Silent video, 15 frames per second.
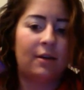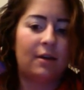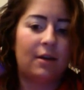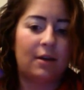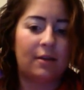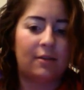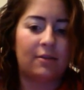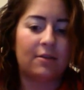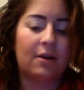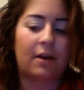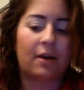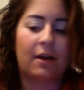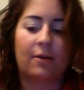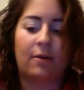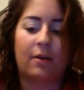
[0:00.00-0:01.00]
It's not
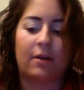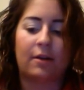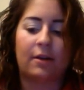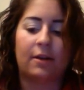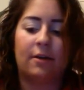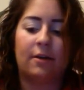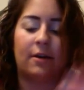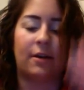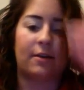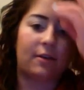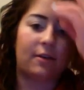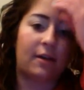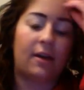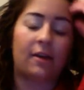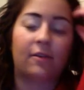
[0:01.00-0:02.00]
high quality or
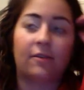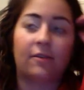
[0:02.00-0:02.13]
anything,